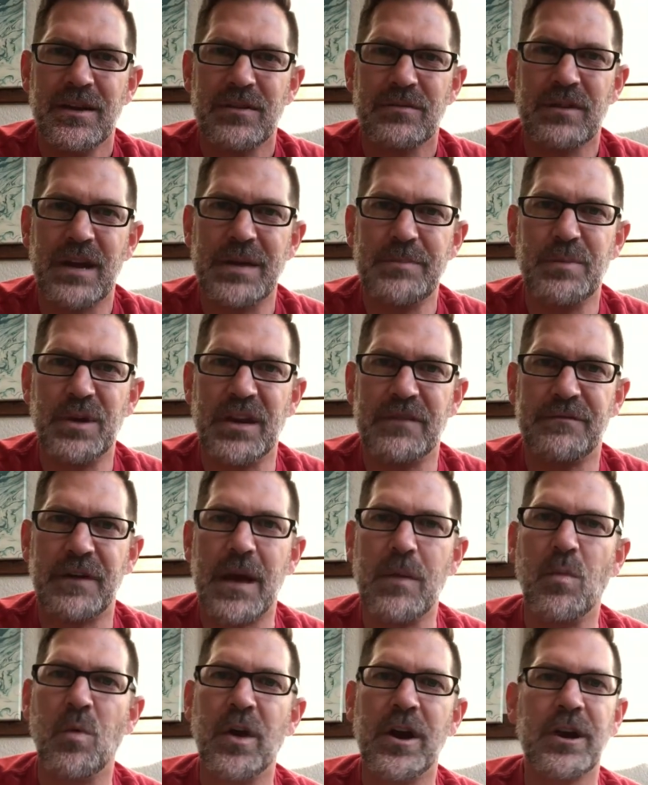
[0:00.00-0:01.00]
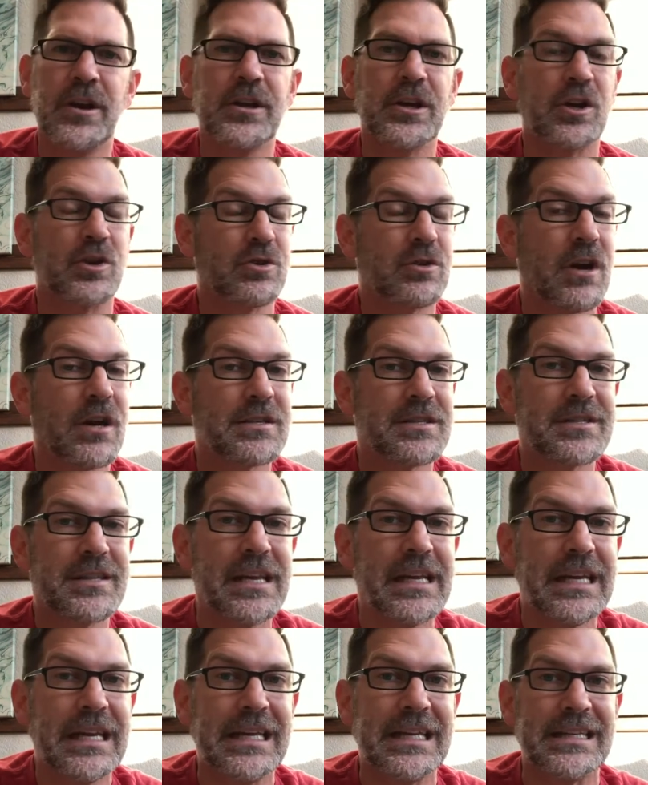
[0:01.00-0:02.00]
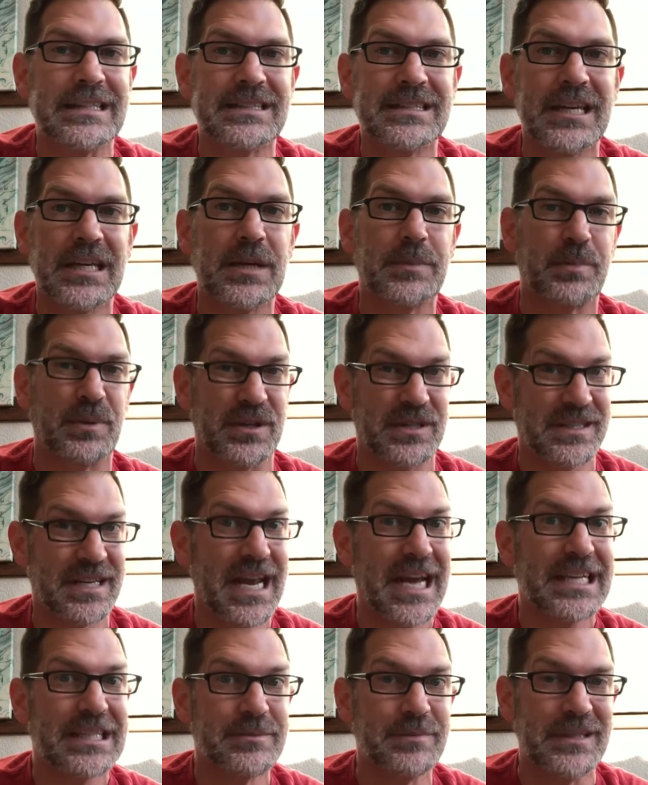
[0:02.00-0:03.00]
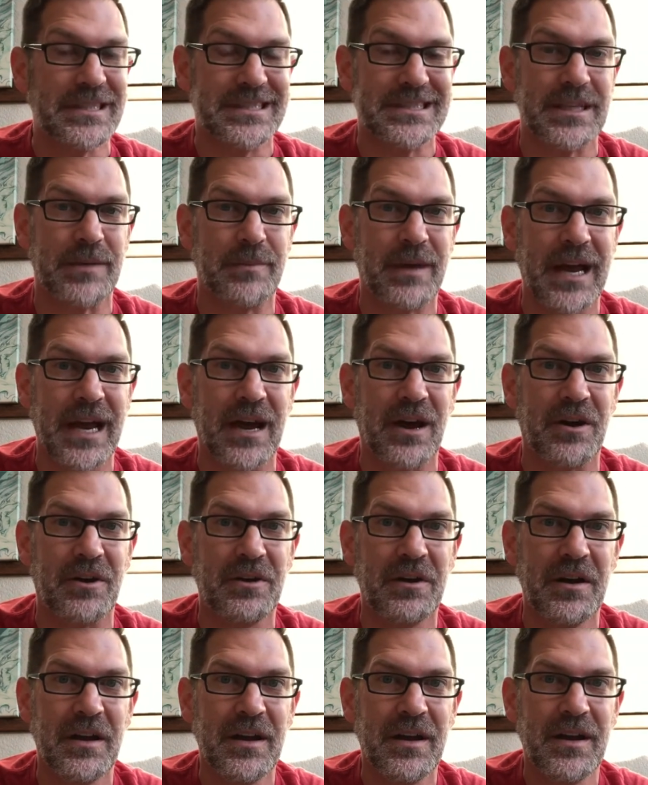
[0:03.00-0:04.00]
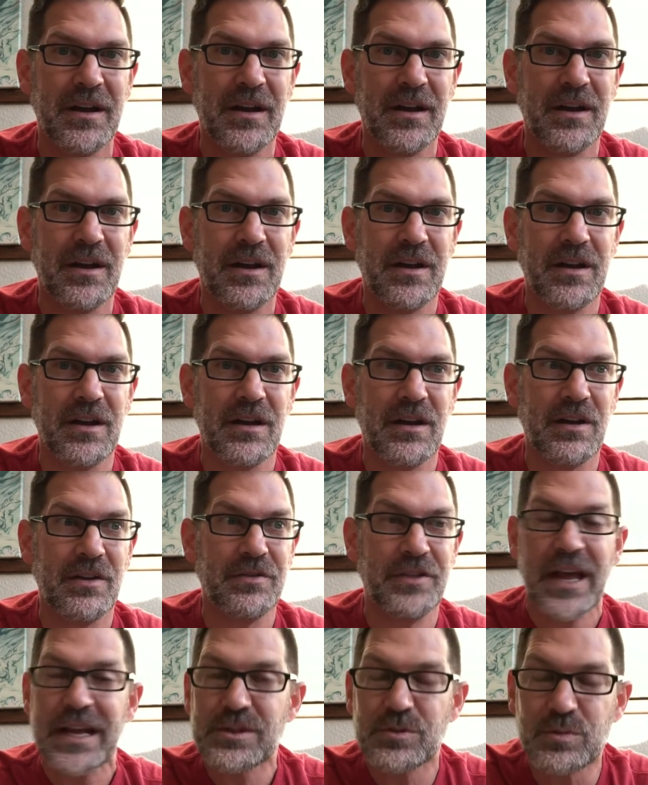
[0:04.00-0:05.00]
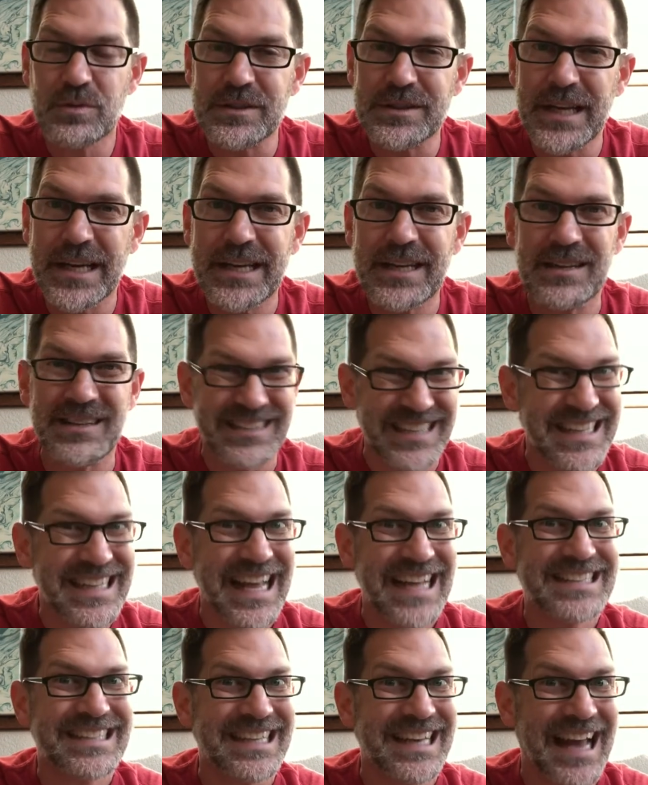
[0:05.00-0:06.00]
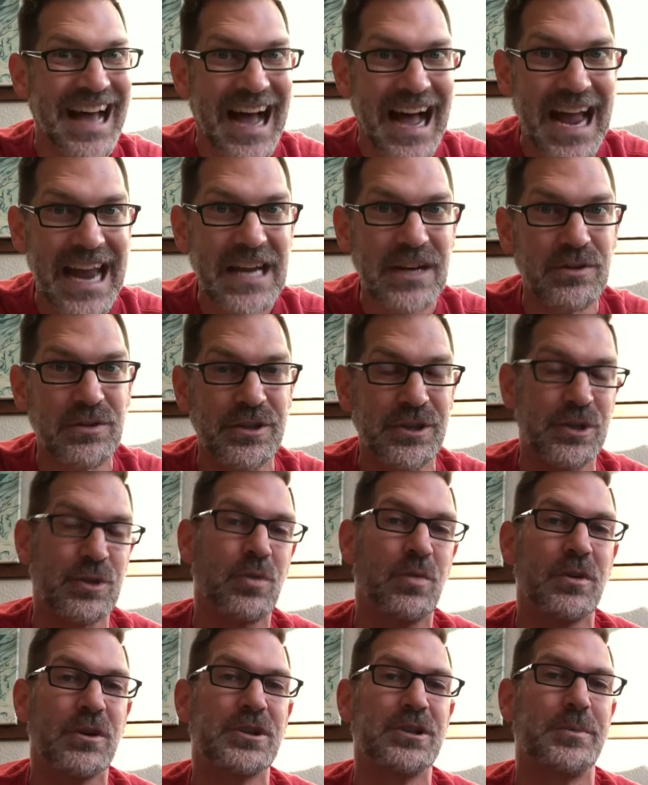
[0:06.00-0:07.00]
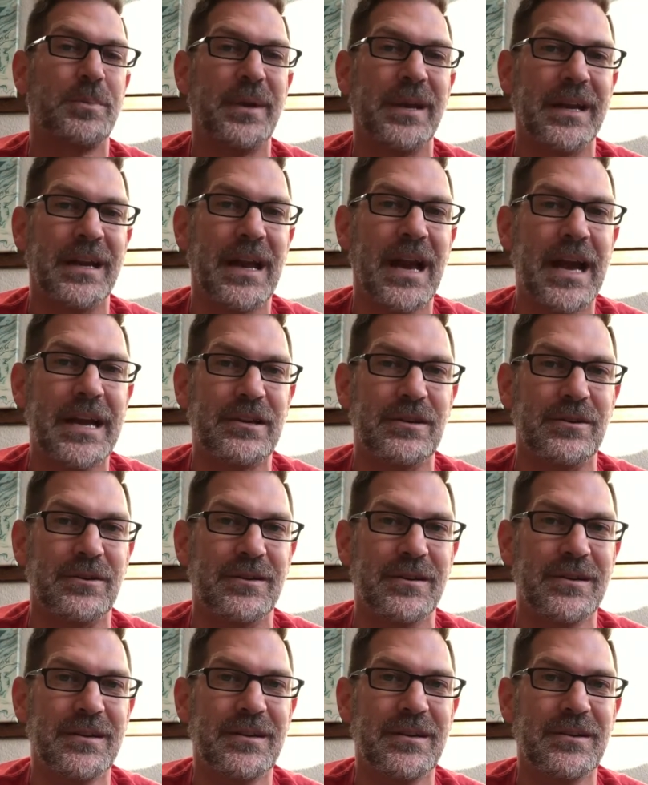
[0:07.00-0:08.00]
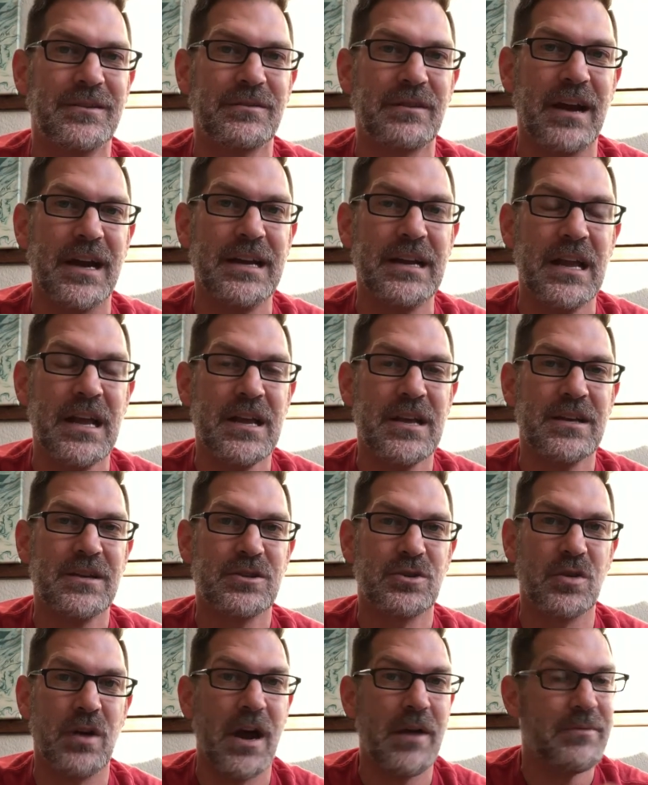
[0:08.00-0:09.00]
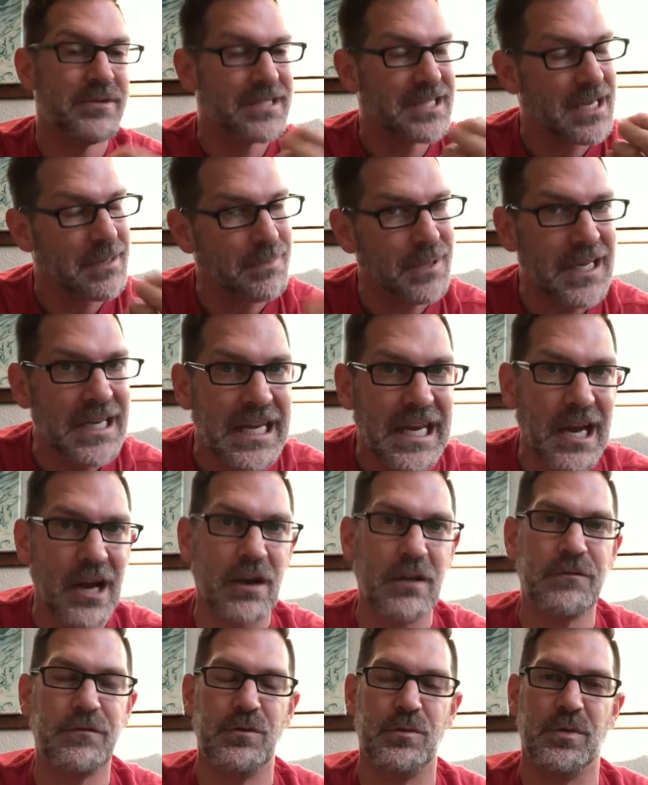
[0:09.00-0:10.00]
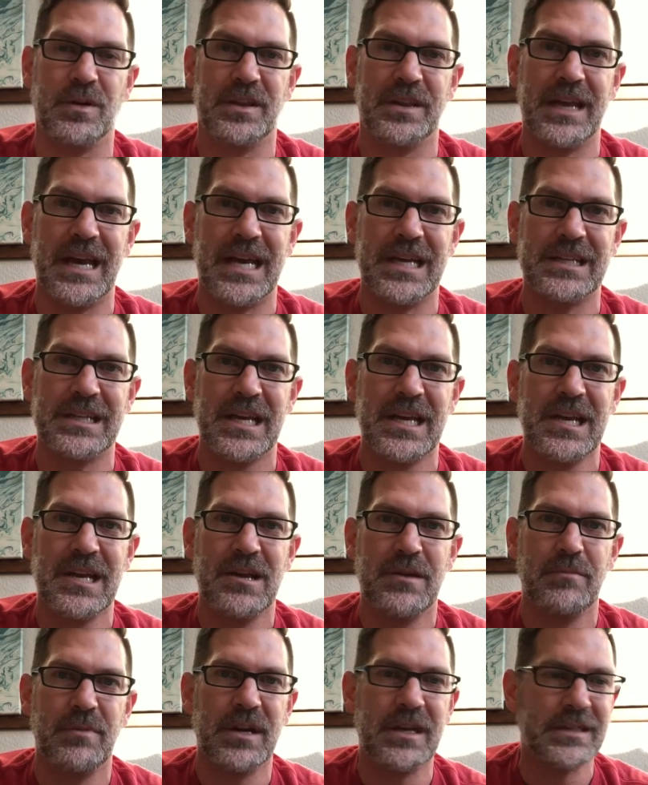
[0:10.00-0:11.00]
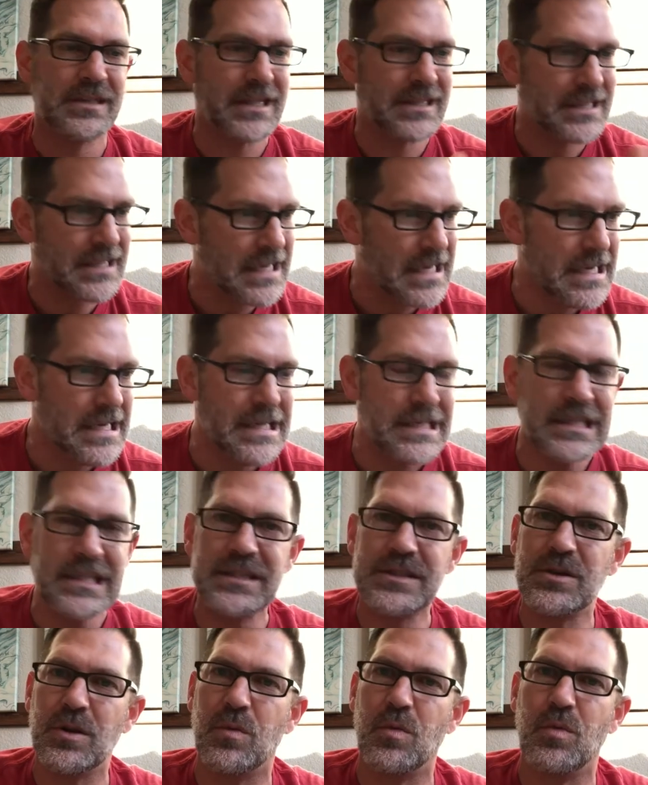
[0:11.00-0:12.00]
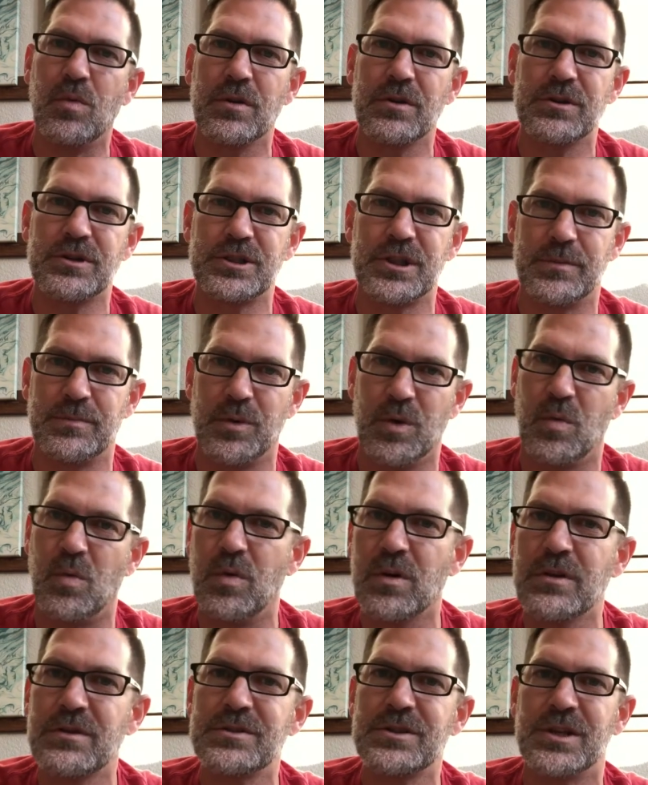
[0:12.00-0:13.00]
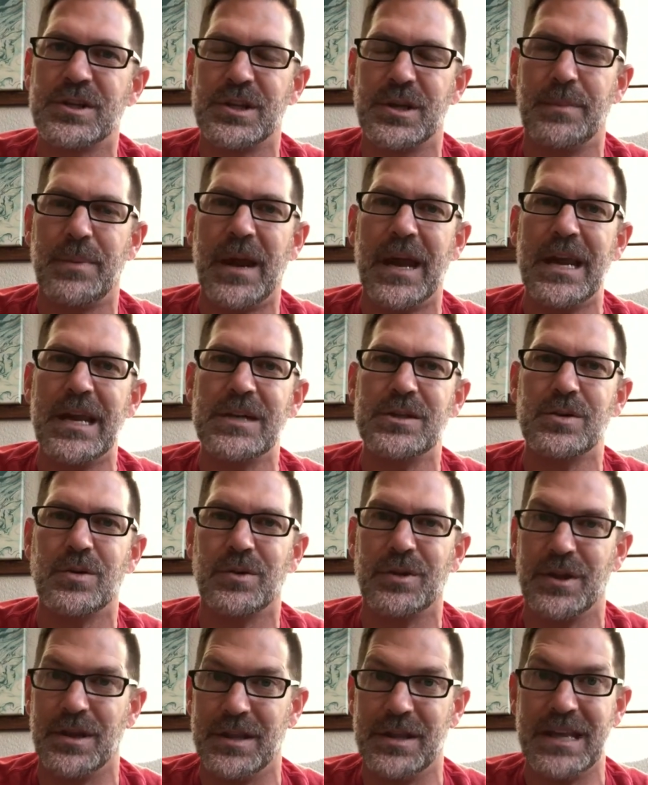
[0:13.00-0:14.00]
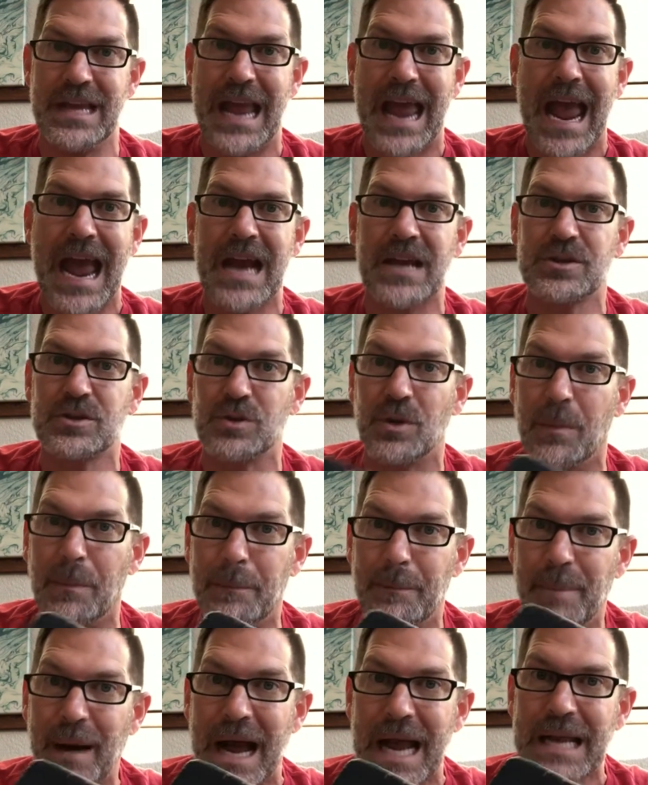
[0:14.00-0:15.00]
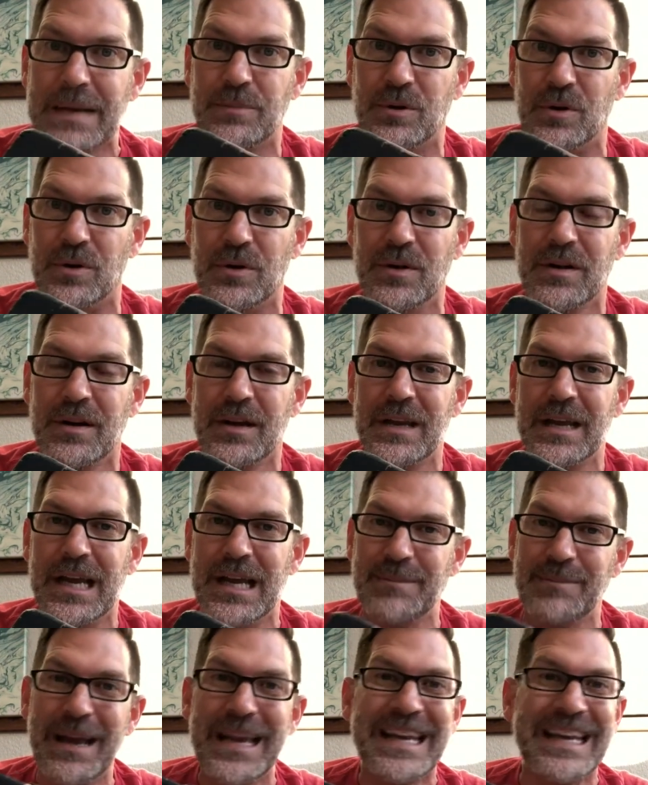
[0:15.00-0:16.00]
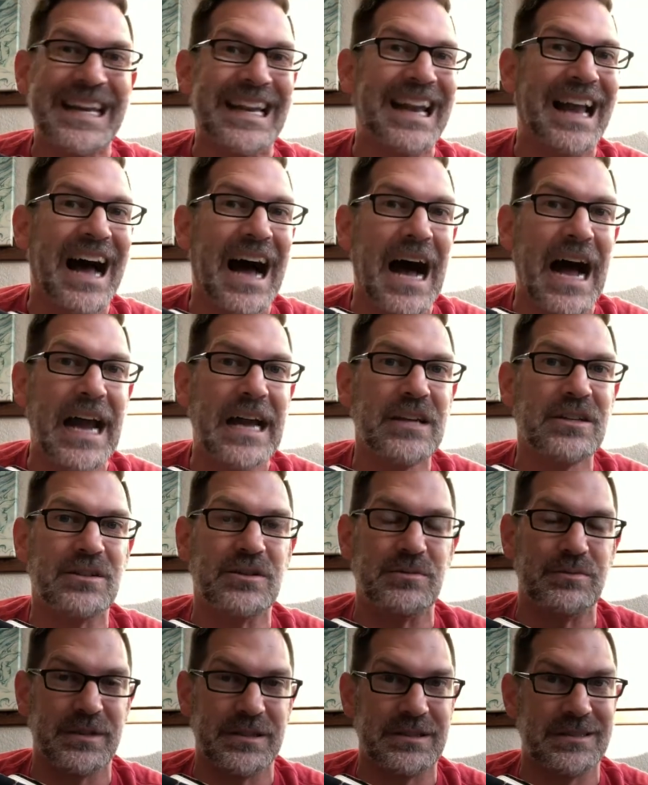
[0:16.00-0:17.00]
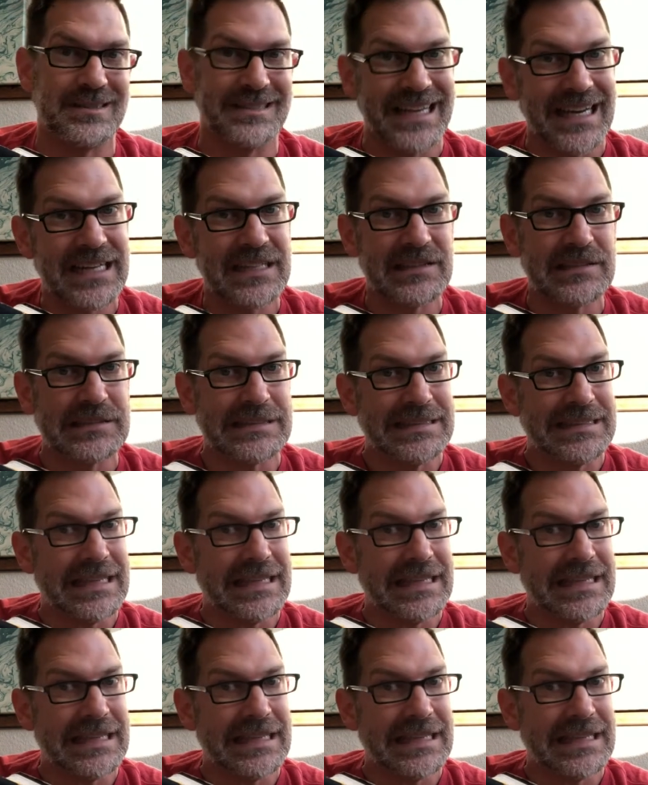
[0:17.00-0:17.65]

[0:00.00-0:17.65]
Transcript: right? But if I'm wearing a cross thinking it's going to protect me somehow, that's ridiculous. And that's an idol, and you're worshiping an idol, right? So I would say be careful with that, because it's easy to worship the words on the page or the, the actual Bible and make it an idol, which is actually